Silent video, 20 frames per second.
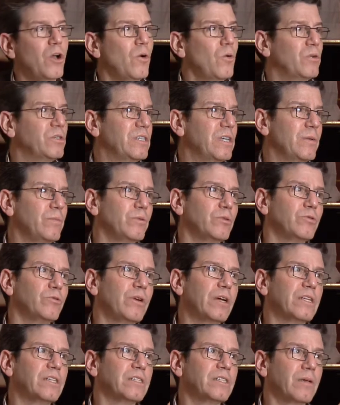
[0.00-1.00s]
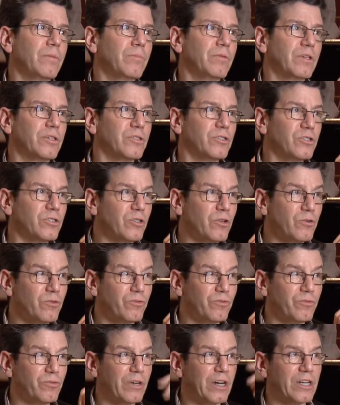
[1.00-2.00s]
was able to write something so
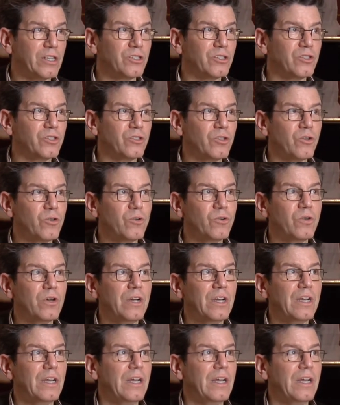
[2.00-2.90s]
fresh, so